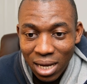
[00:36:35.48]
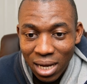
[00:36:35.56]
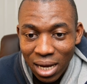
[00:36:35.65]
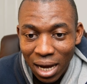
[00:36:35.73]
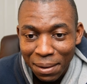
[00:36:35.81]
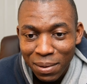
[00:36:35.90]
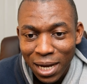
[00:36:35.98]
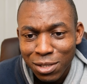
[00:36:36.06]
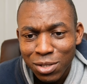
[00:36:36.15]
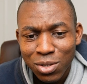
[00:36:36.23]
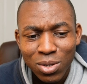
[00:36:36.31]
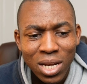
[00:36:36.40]
I mean, I
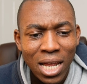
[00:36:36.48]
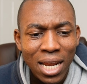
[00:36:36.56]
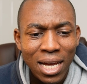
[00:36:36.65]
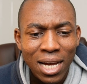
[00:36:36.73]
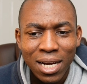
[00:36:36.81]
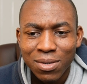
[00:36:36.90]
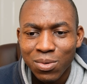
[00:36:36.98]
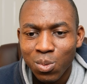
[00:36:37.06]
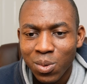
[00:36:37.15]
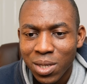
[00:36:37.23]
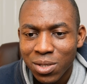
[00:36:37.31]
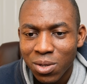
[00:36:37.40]
just thought like I could
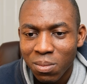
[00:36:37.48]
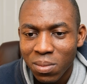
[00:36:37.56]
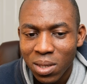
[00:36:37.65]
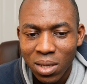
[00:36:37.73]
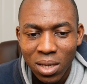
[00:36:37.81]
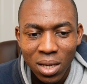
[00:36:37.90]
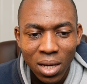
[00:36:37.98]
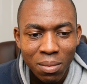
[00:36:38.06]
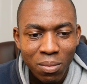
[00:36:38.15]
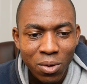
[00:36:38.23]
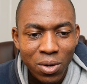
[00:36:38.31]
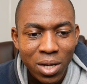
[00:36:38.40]
win something here,
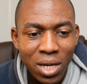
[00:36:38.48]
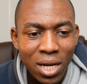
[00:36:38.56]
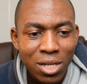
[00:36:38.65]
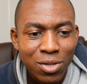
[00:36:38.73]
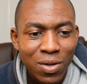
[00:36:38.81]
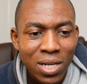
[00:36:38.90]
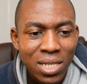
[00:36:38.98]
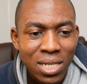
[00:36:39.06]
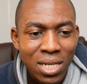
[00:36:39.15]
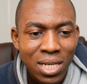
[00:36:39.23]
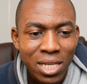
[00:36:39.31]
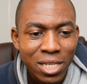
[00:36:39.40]
but here is already
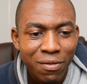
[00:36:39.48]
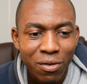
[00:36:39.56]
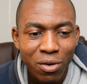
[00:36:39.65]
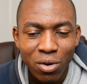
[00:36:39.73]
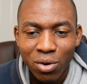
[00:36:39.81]
saying h4,